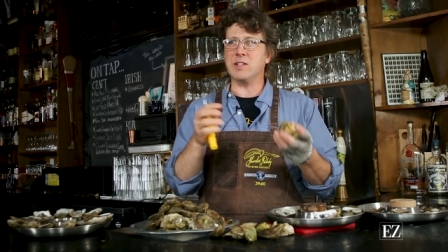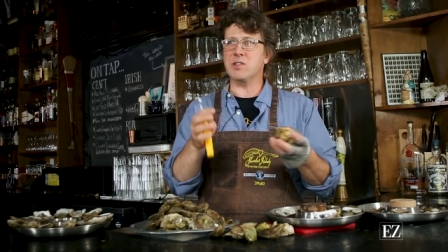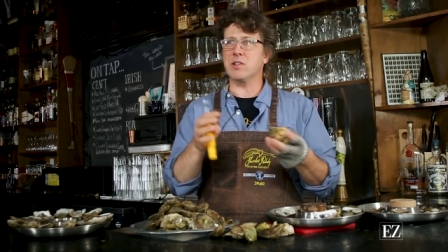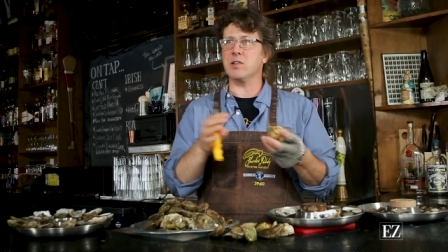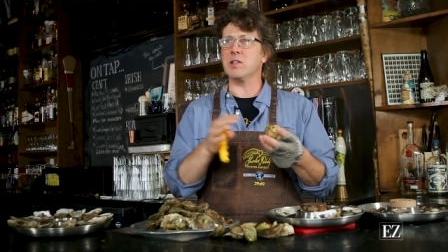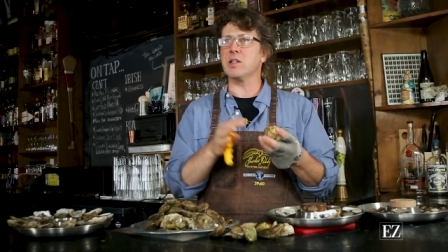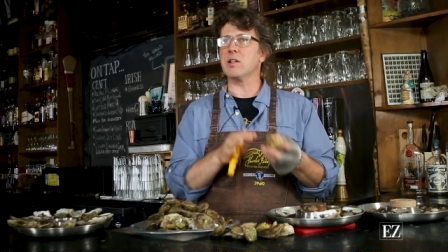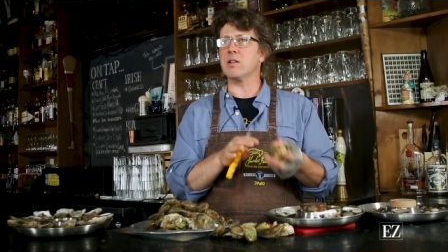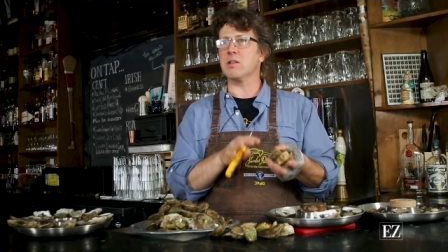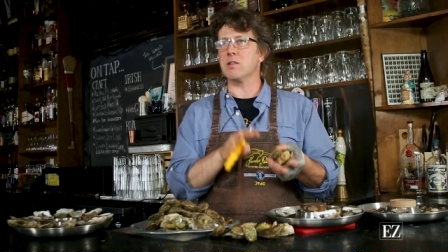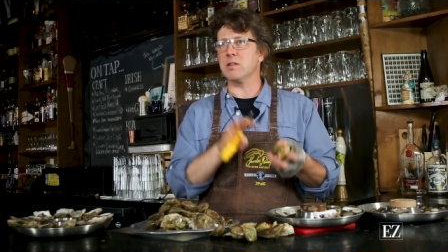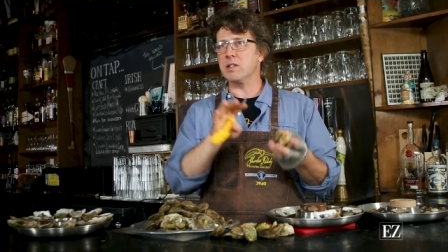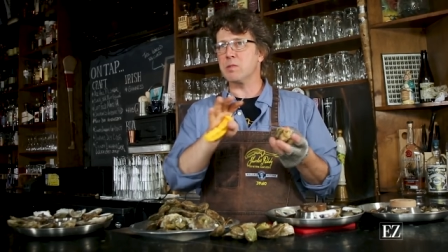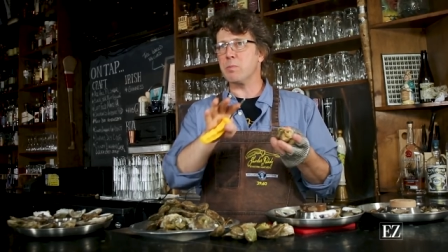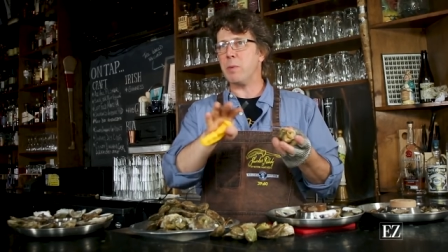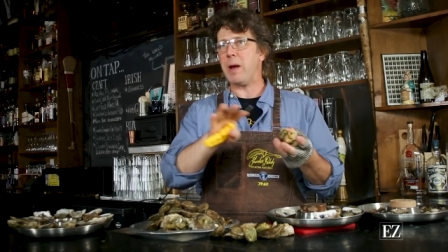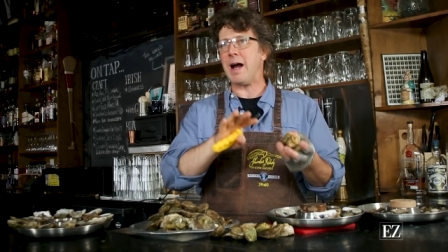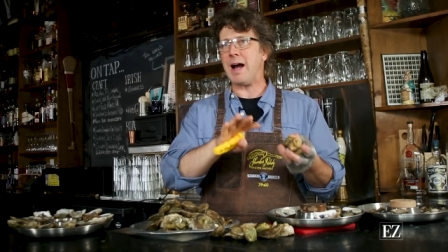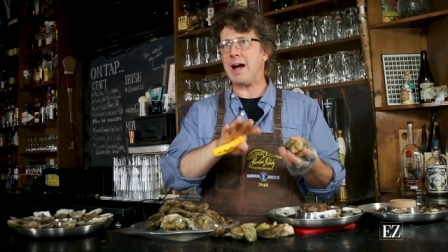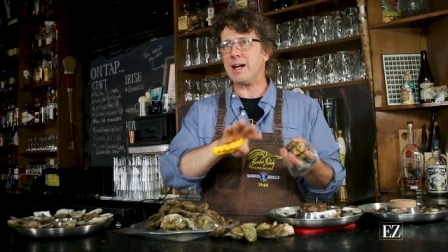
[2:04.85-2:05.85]
it's a little, it's
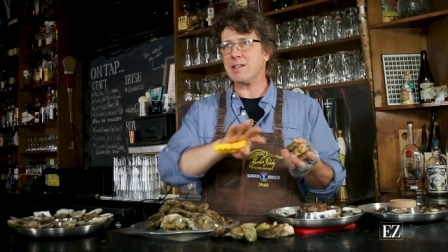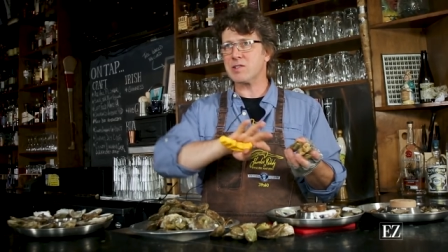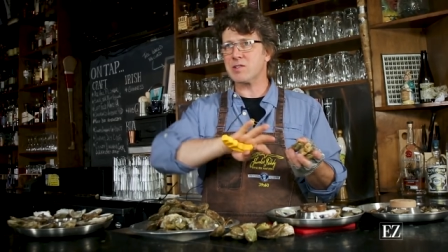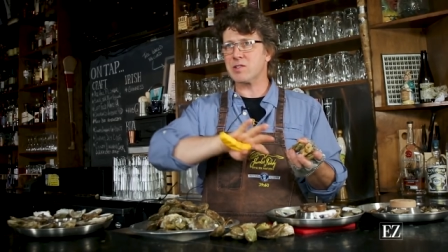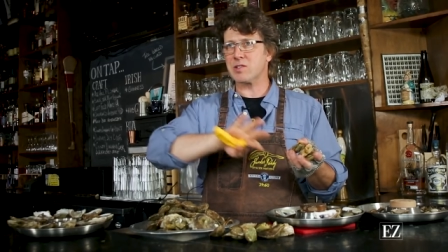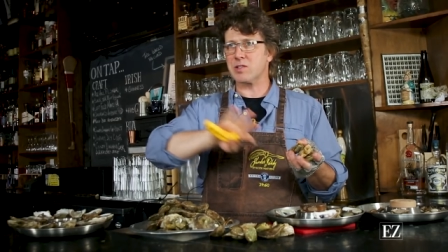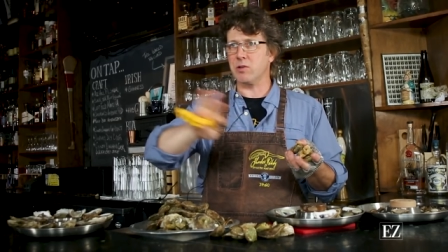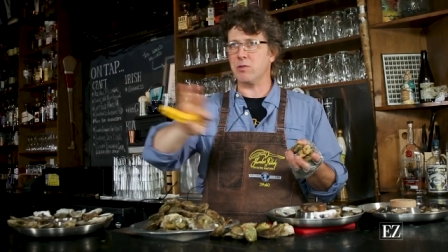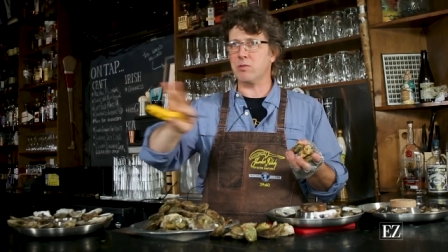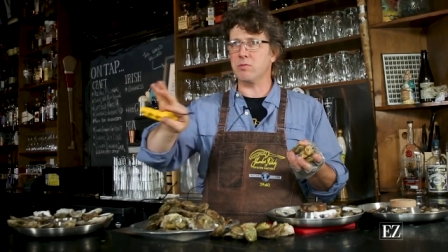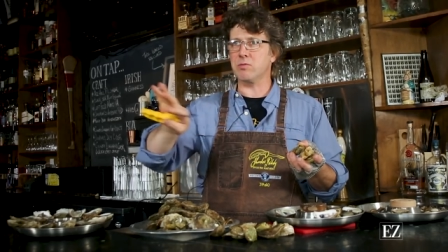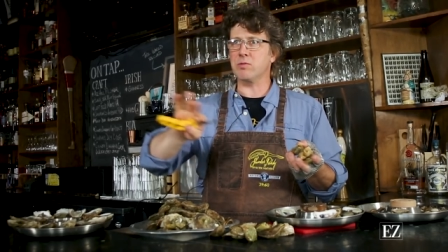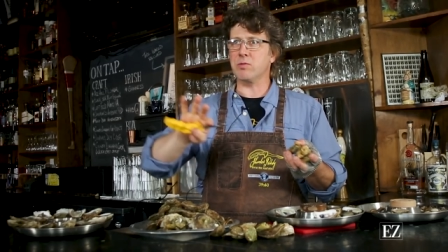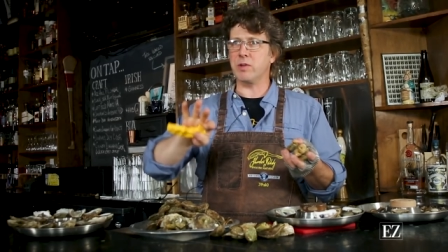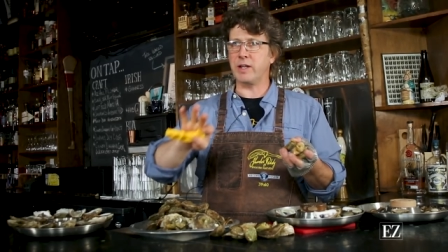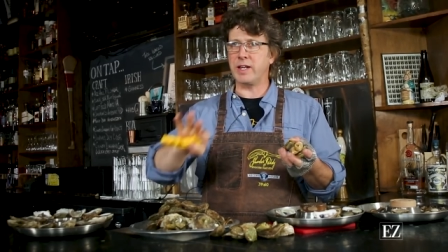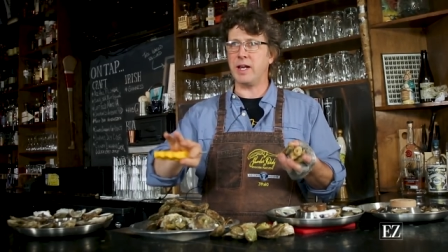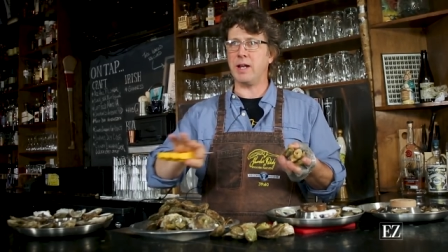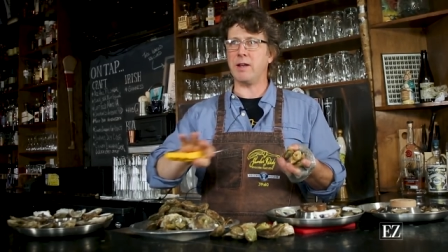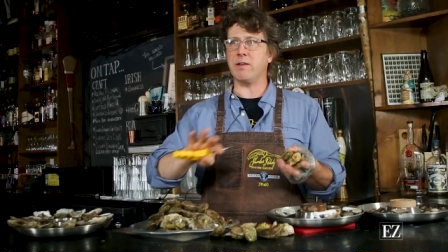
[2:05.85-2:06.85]
past. So
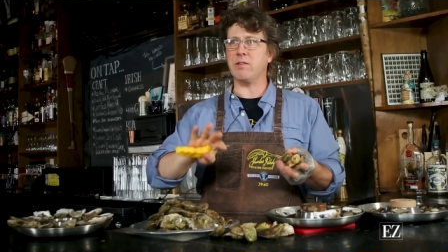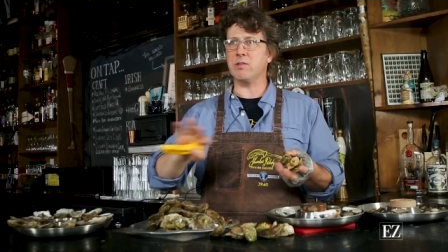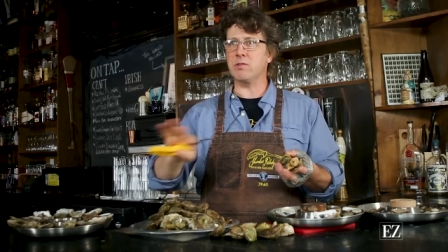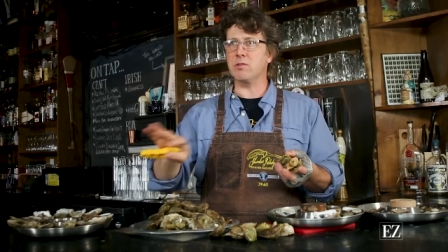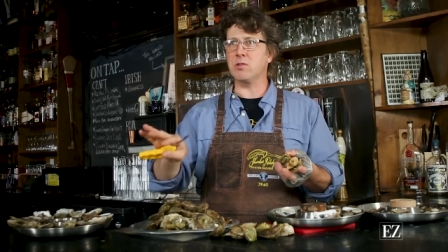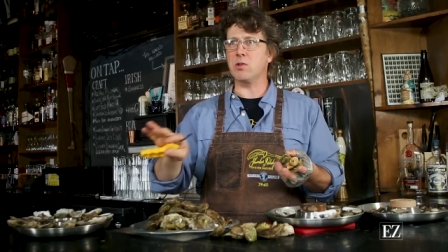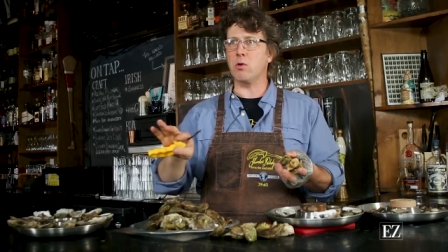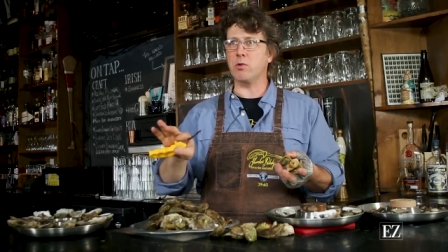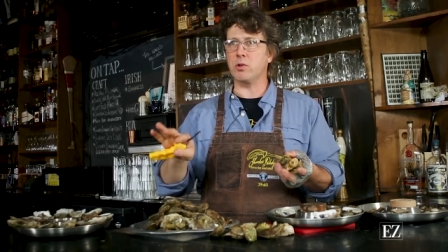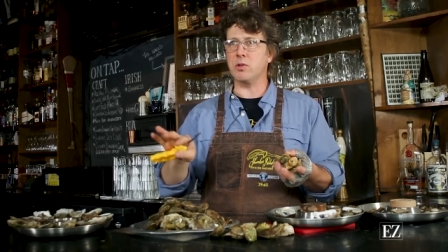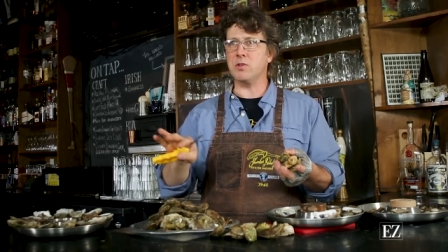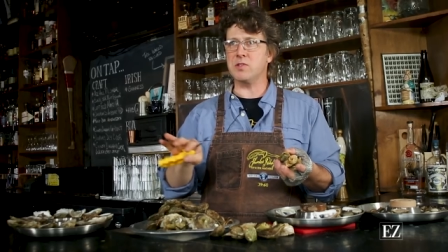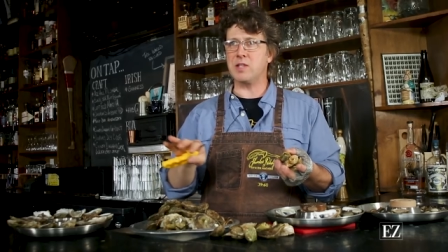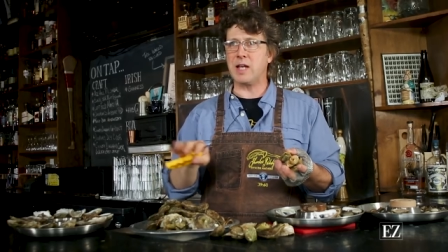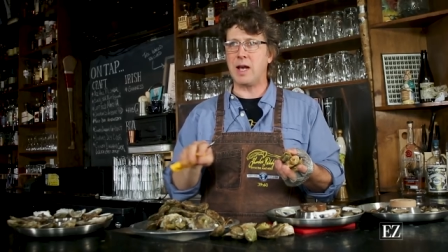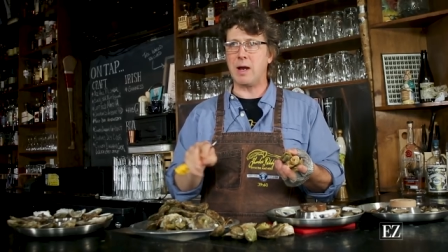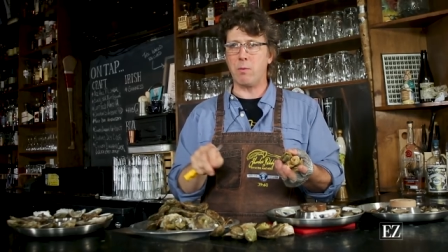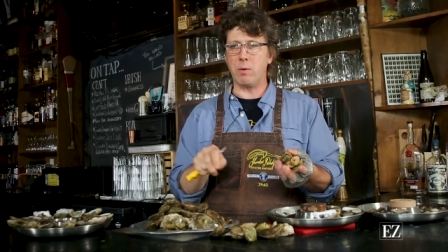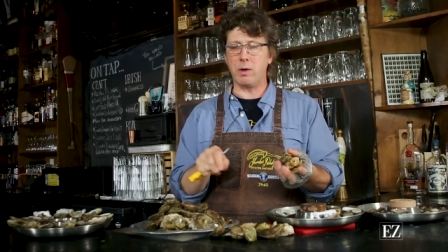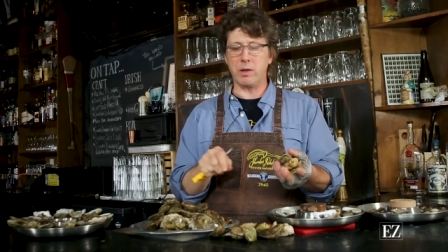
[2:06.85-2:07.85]
again, don't use
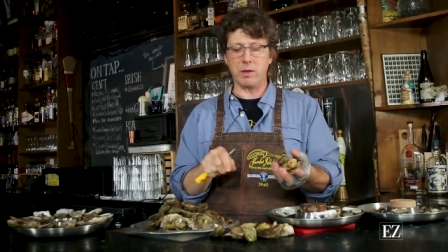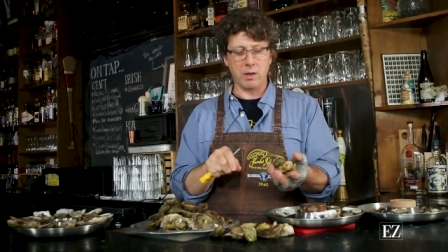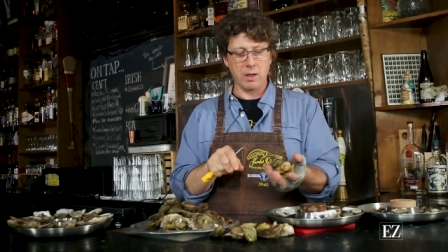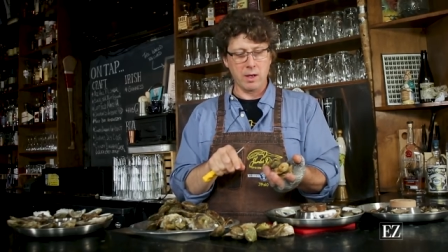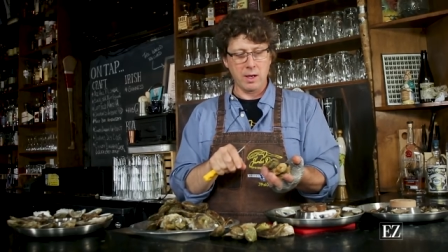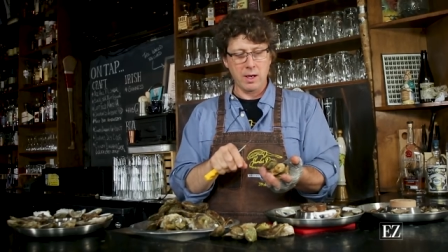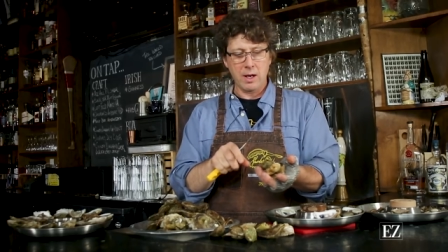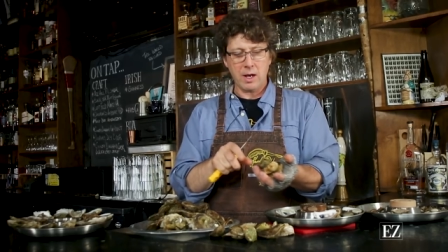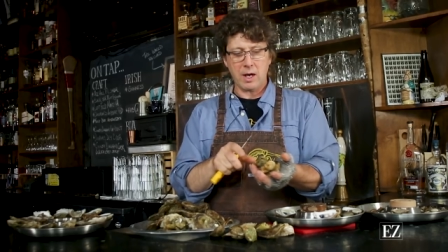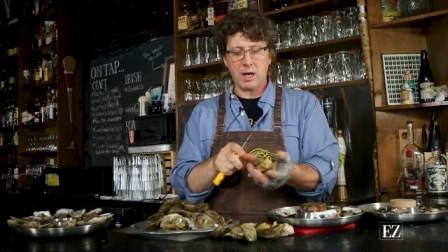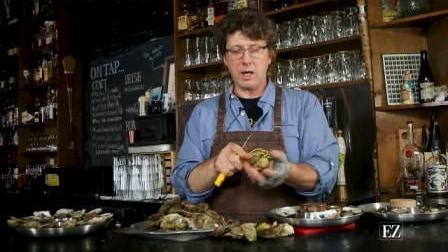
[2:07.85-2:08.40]
that one. Mm-hmm.